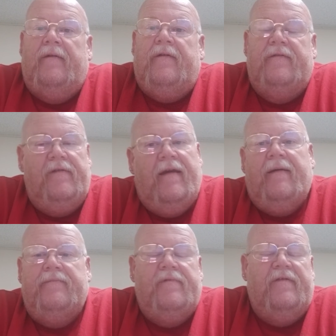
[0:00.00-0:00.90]
because
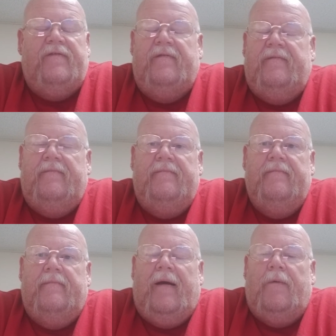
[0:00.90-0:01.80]

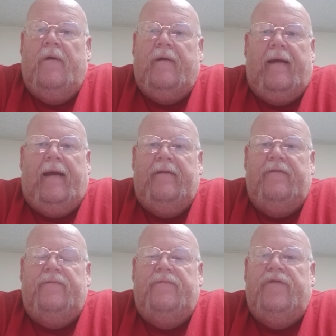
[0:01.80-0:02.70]
my work, I do
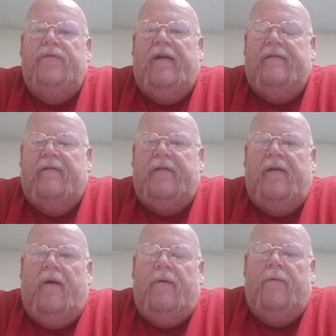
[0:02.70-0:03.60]
2 days of it at
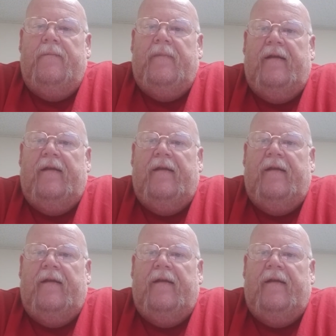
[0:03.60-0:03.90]
home.